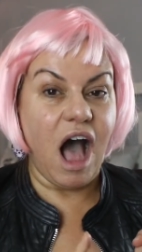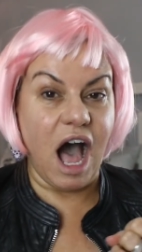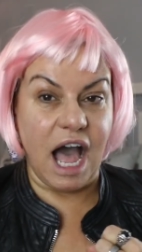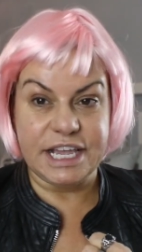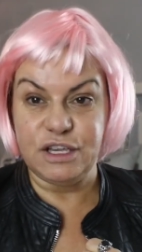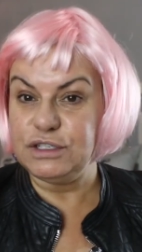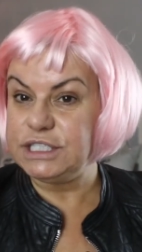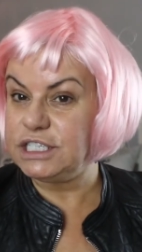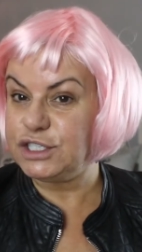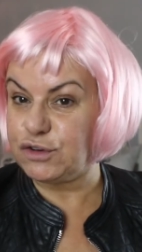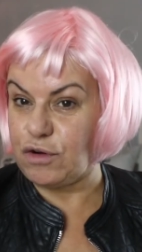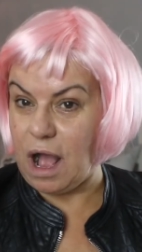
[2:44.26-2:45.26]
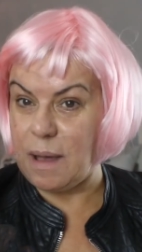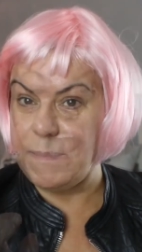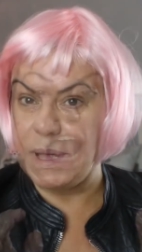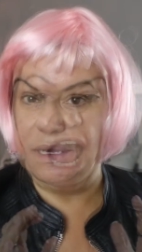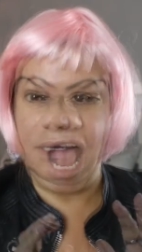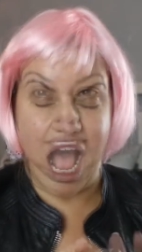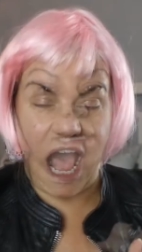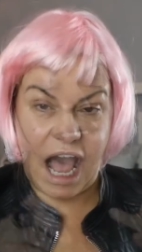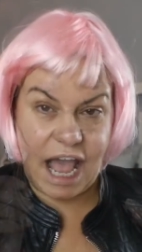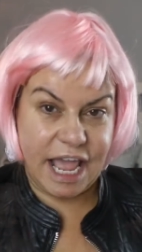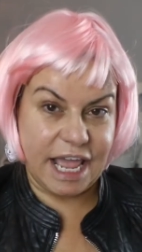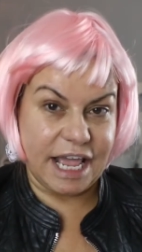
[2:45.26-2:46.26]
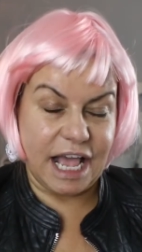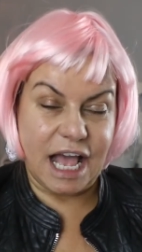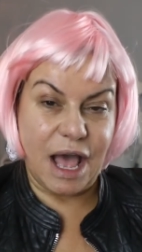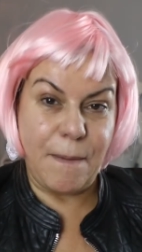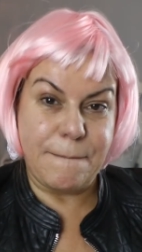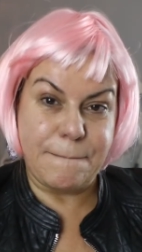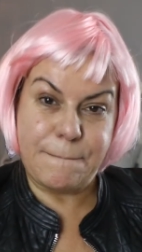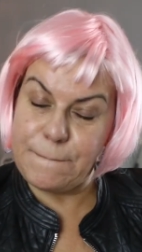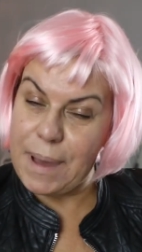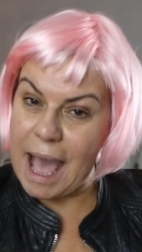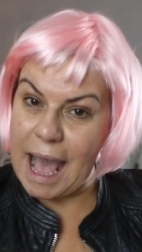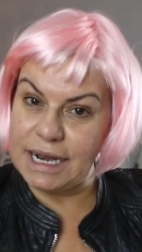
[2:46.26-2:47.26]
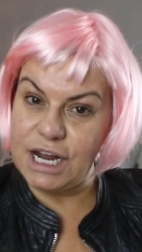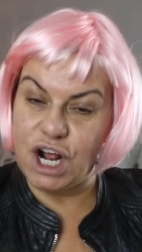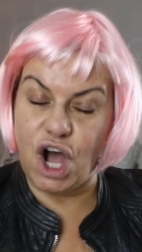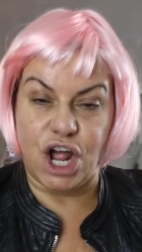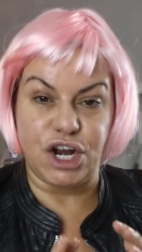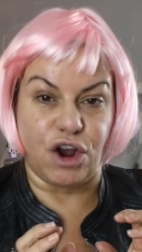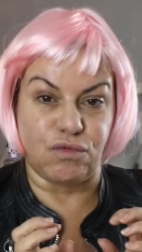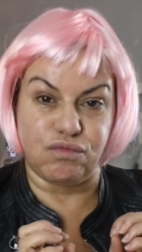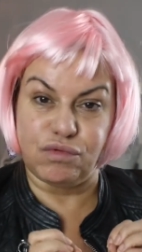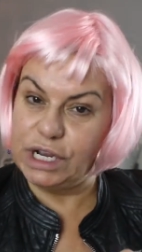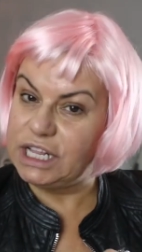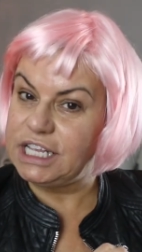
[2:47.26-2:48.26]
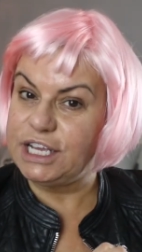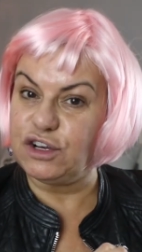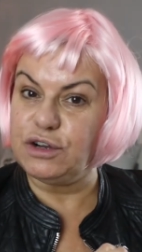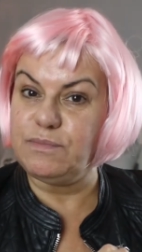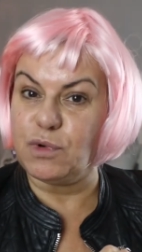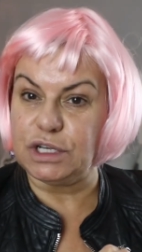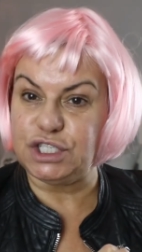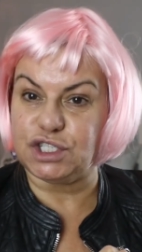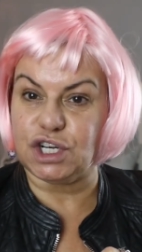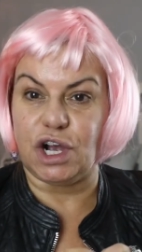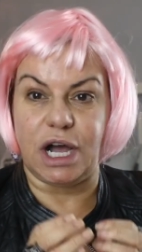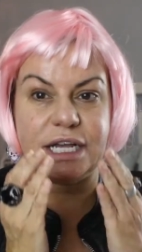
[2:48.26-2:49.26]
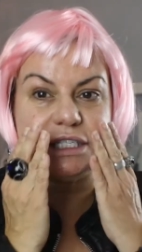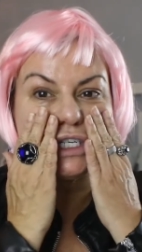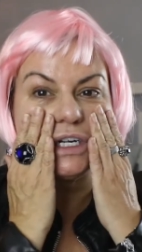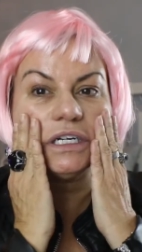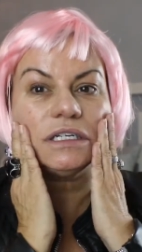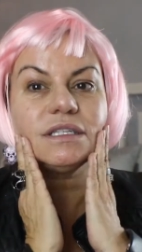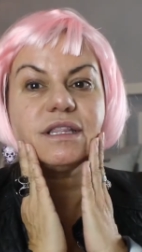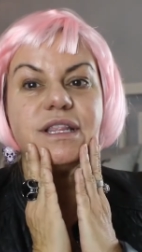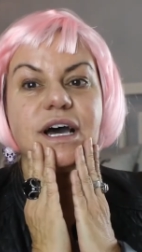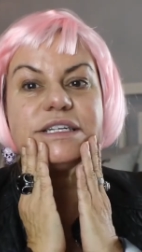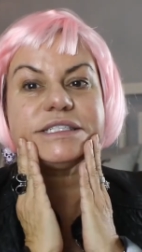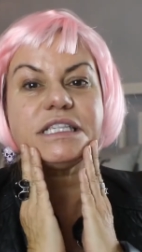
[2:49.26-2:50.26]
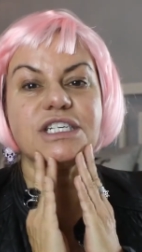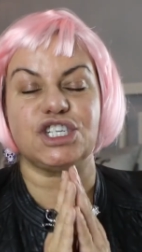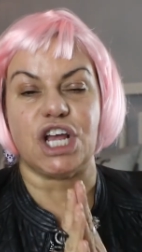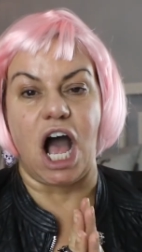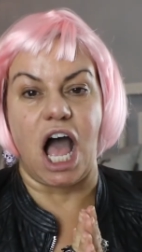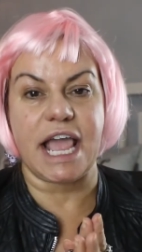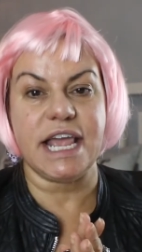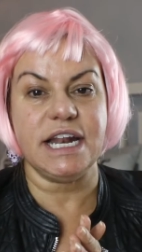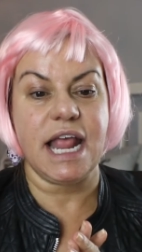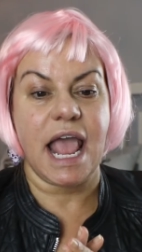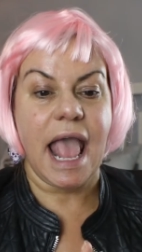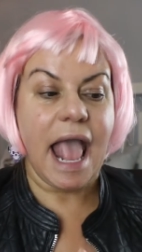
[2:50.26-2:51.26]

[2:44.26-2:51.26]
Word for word: I used a scrub. I patted on a really good moisturizer, thus the shine.